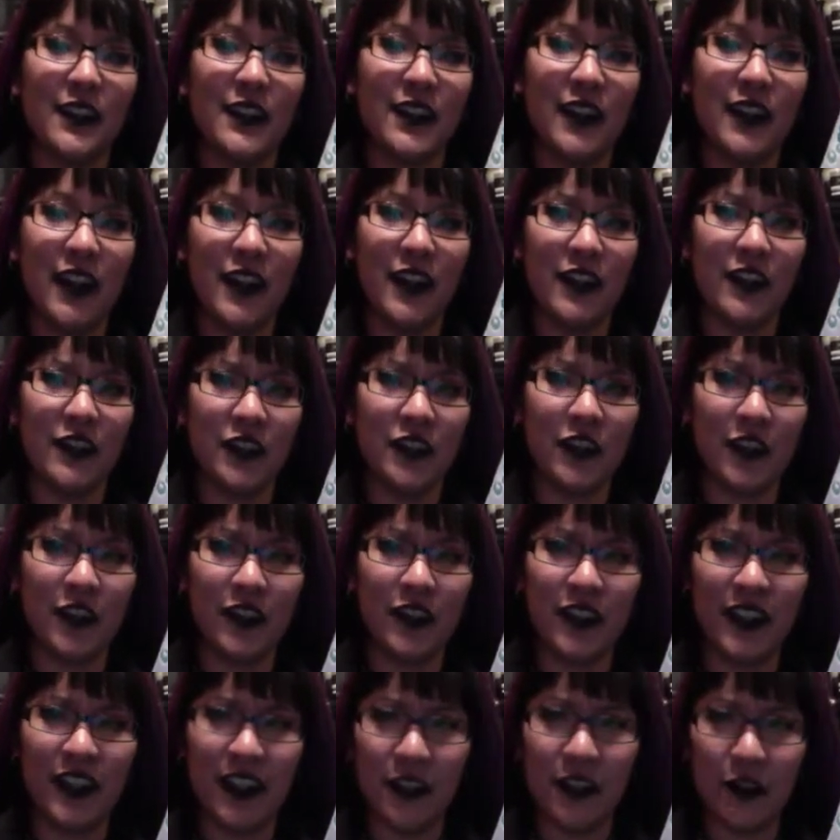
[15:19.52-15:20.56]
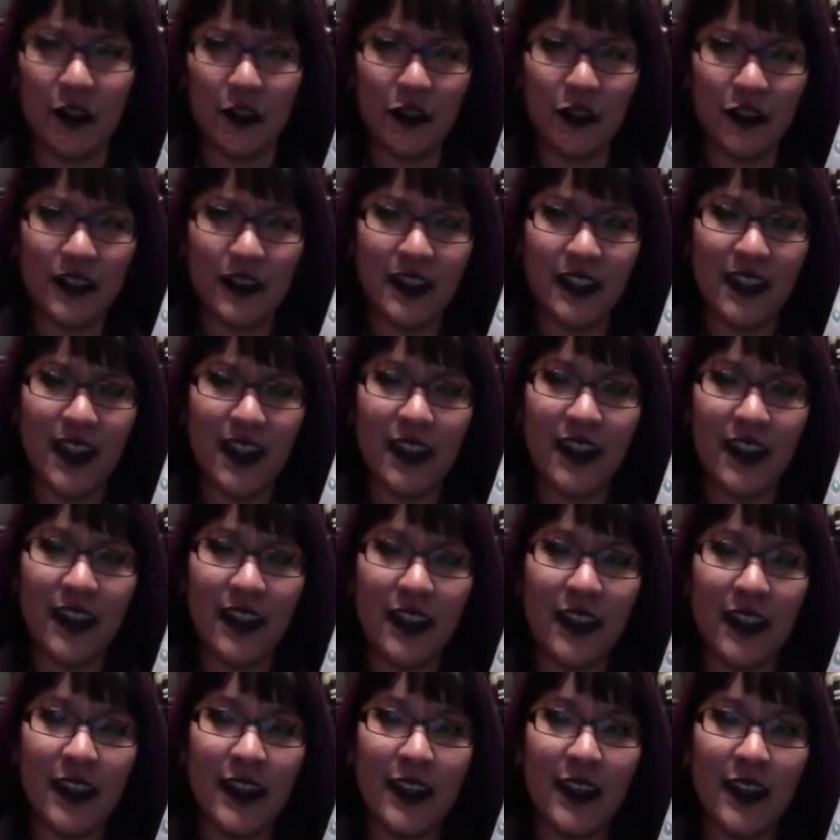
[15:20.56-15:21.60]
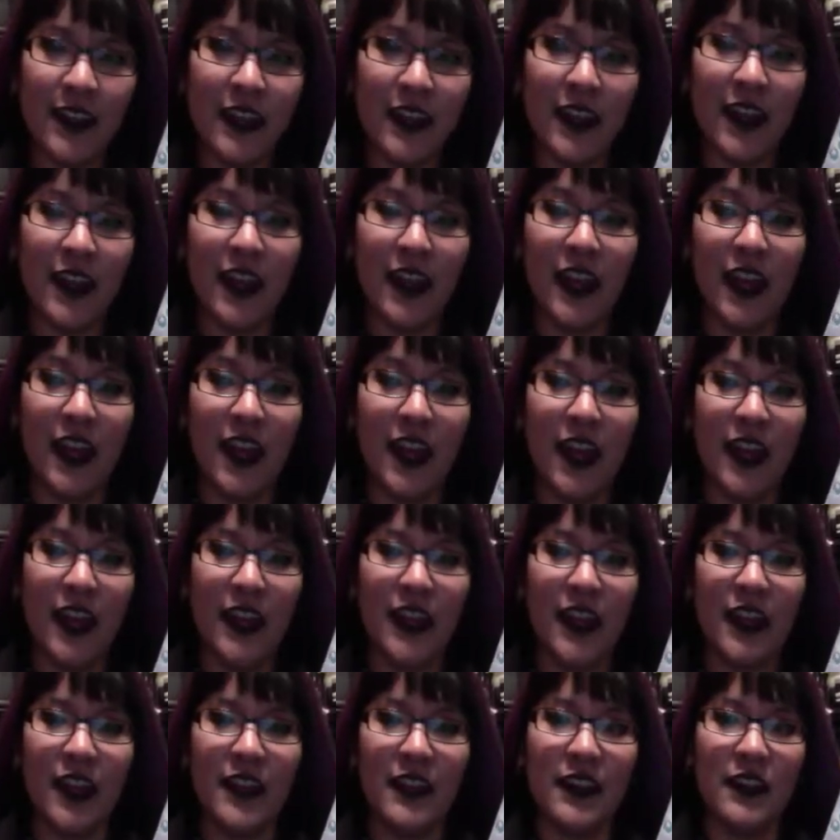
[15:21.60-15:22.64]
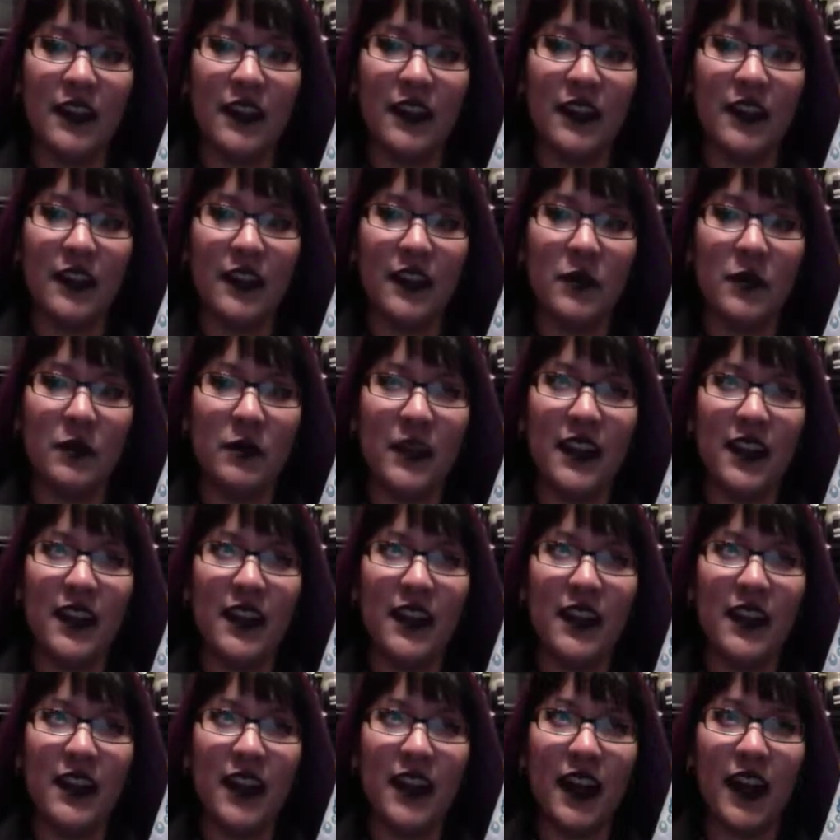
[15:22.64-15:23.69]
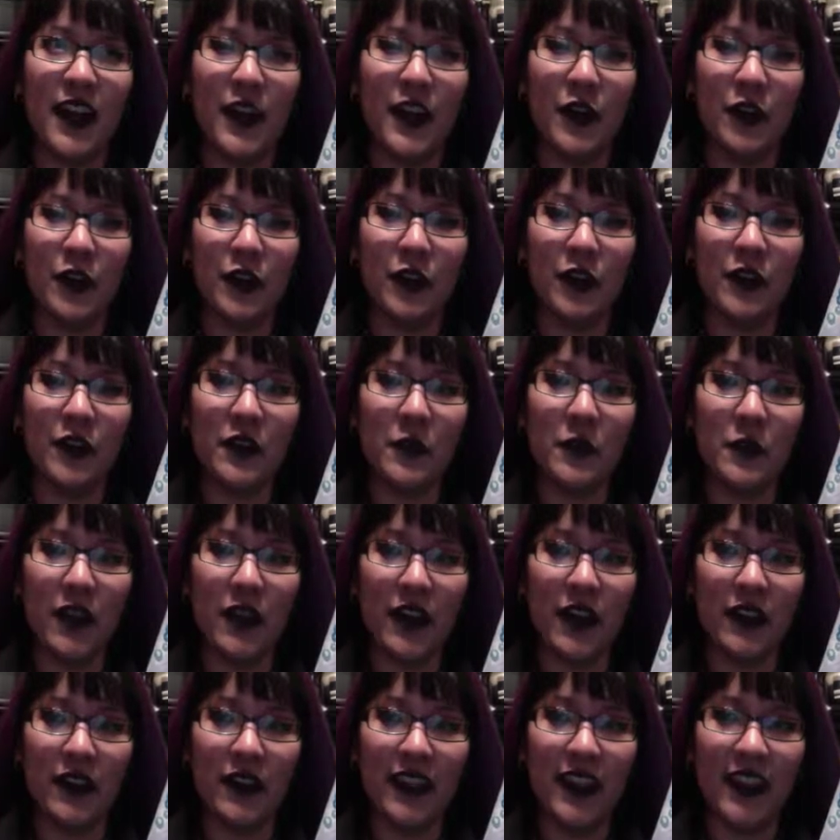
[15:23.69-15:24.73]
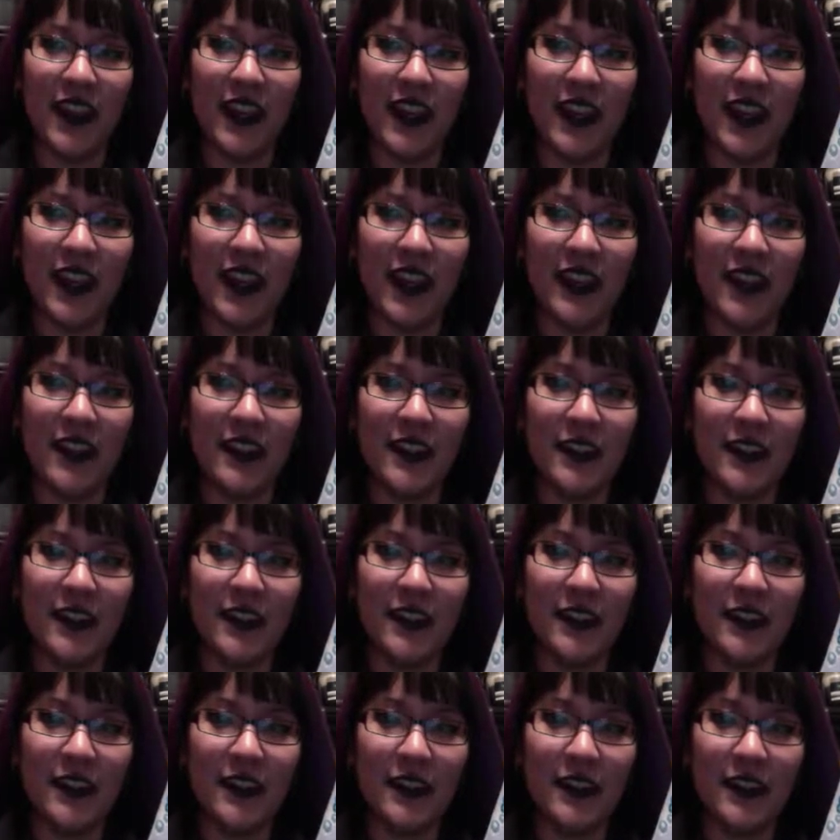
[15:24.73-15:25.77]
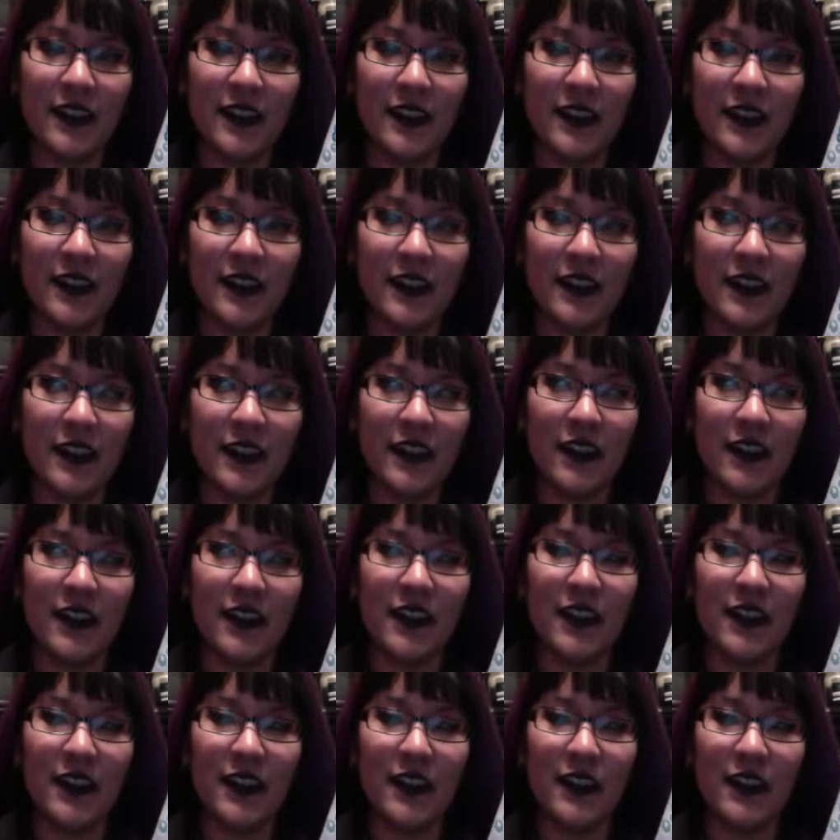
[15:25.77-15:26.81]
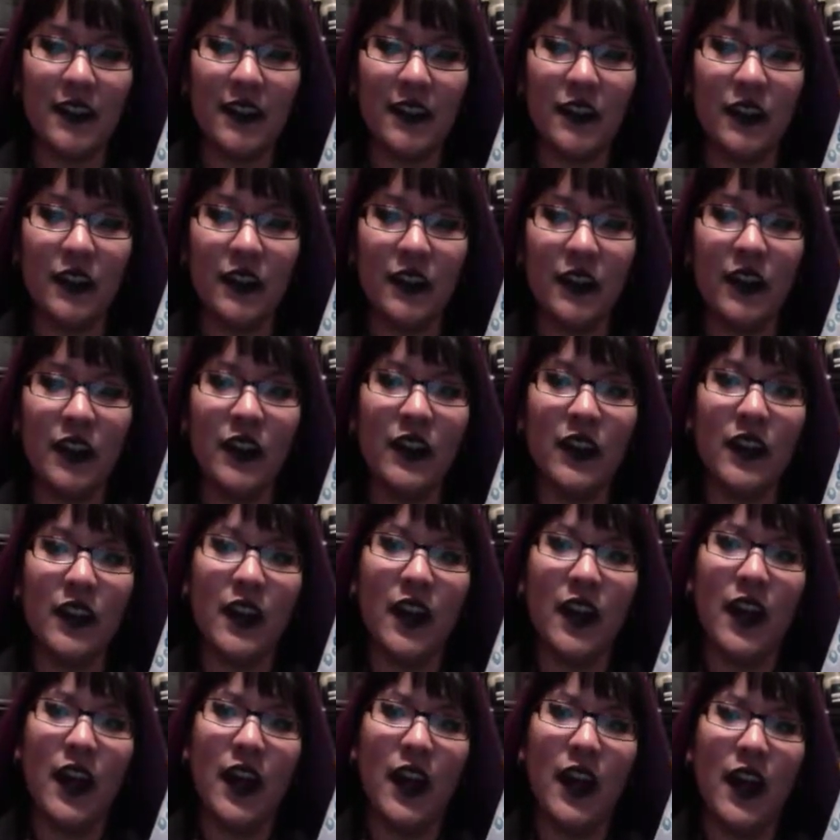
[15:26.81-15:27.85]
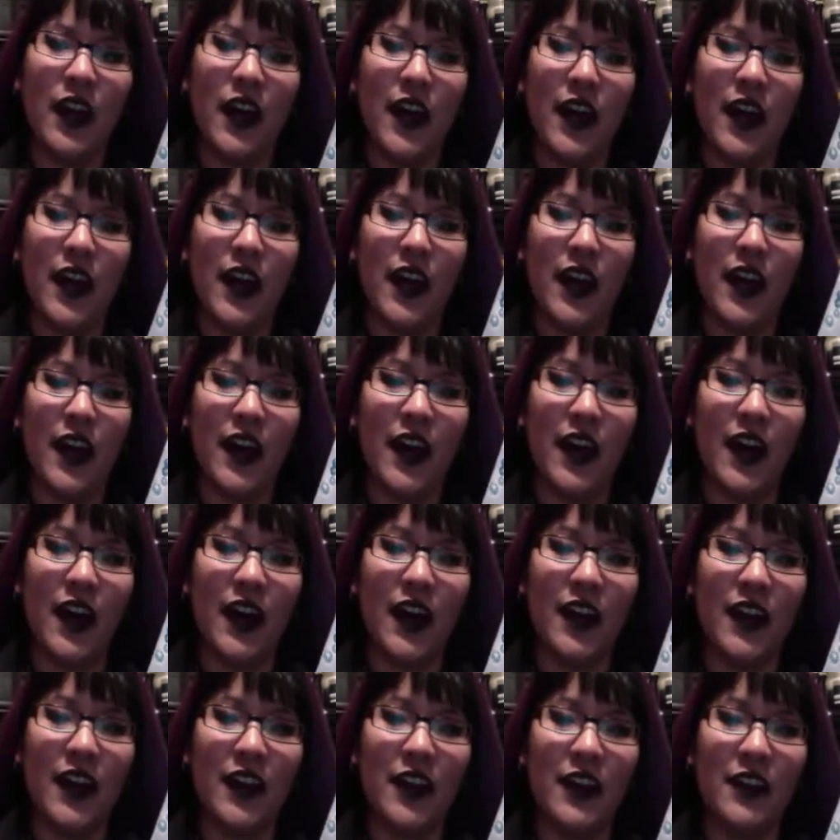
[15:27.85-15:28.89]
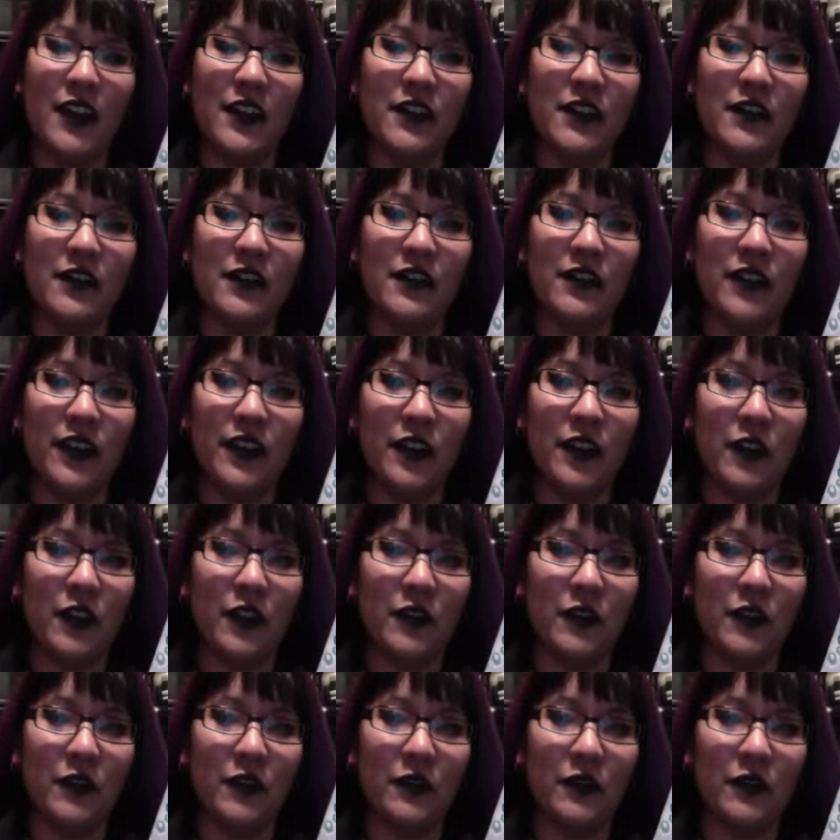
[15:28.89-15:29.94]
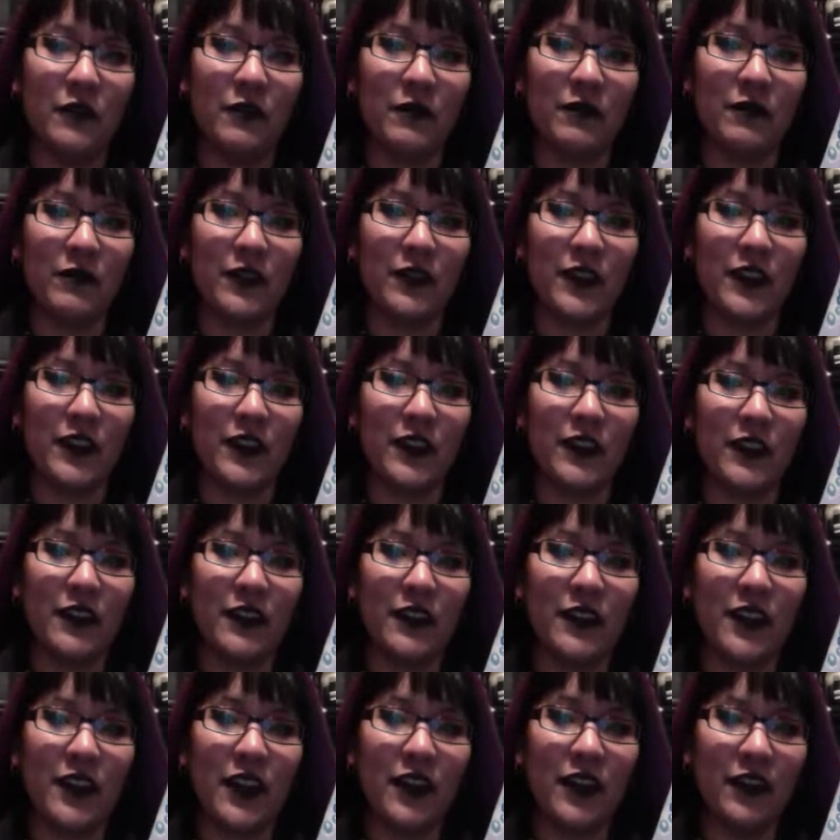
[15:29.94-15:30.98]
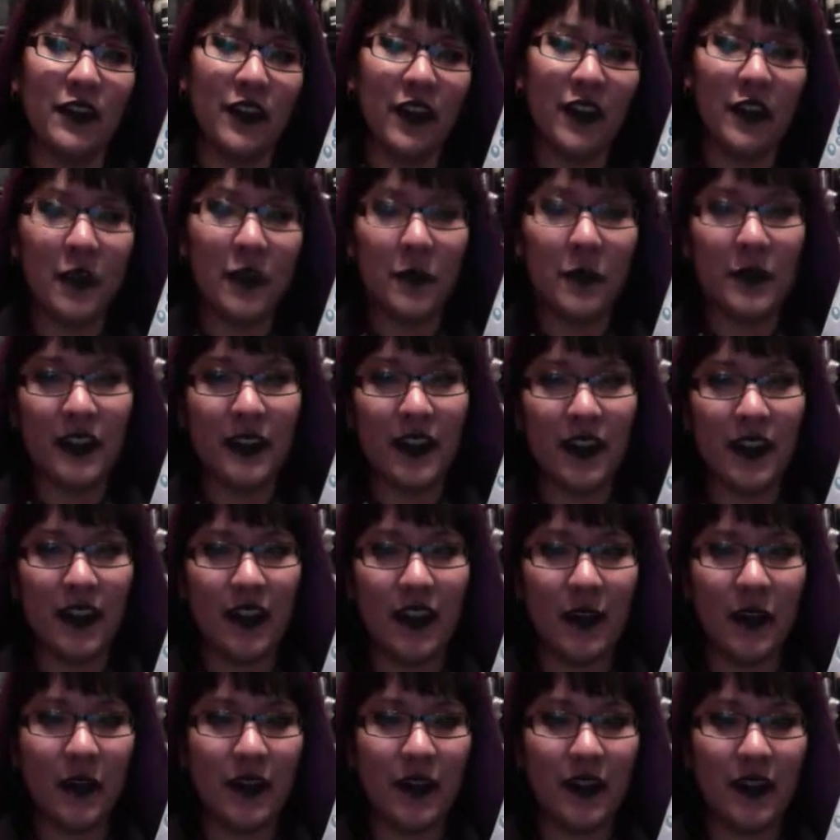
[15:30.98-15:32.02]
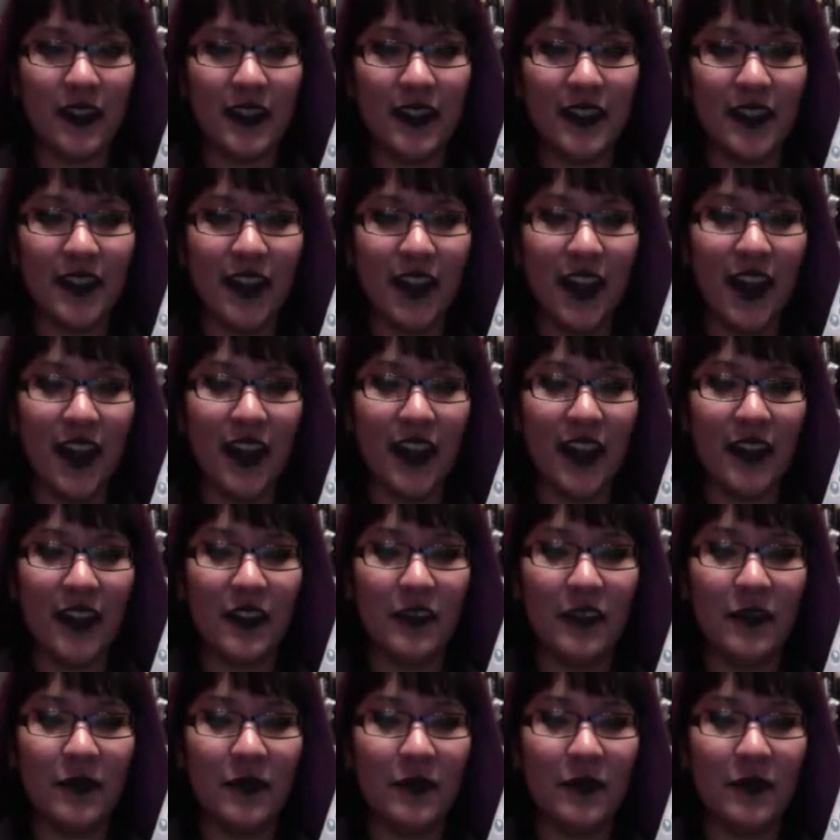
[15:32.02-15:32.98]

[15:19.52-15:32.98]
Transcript: H.R. Giger's death, and the minute I heard about that this year, I felt upset. I was sad.